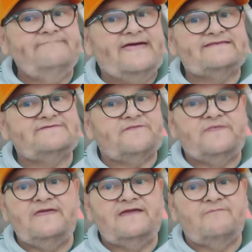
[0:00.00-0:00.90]
That's the
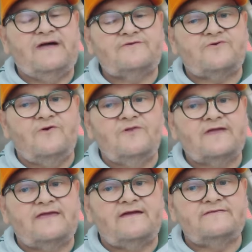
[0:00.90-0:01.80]
thing about troll
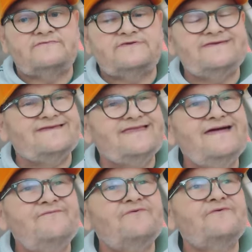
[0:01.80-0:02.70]
accounts. You
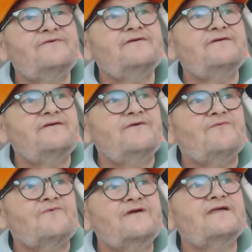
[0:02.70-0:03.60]
never
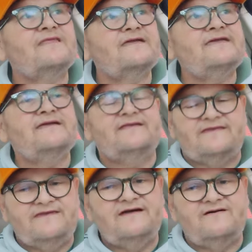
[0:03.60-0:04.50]
really
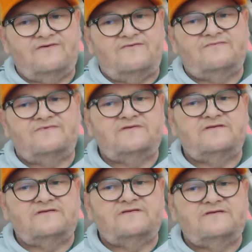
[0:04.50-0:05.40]
know.
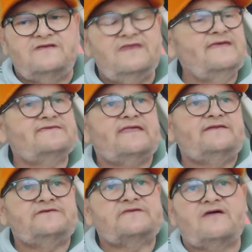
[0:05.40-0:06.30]
Unless
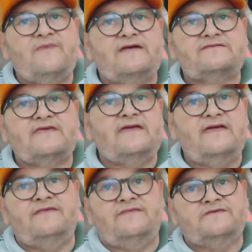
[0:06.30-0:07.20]
they just come out and say,
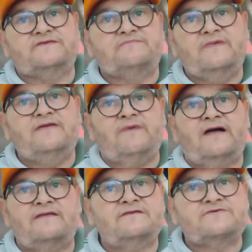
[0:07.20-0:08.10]
hey, this is me
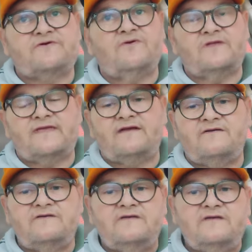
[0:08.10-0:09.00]
behind this troll
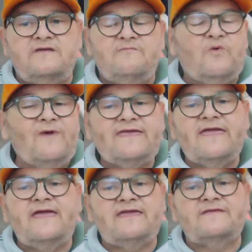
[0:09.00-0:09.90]
account. But we
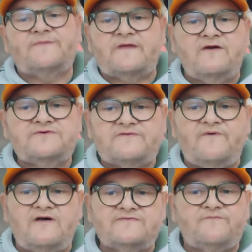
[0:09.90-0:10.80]
can't get the Ghost of
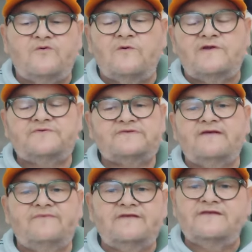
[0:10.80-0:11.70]
Hoss Four One O oh
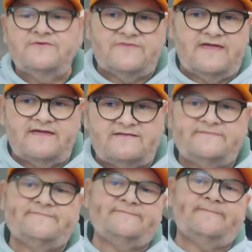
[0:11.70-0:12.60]
Seven to do that.
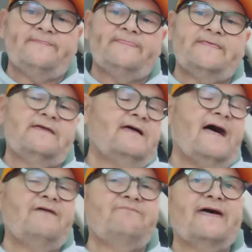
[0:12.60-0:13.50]

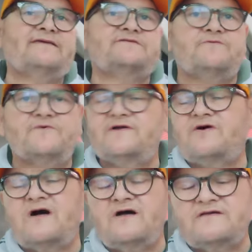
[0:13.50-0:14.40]
I've asked the real
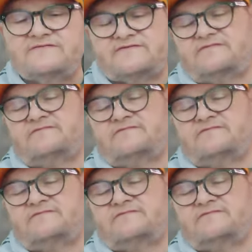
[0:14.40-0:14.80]
Hoss.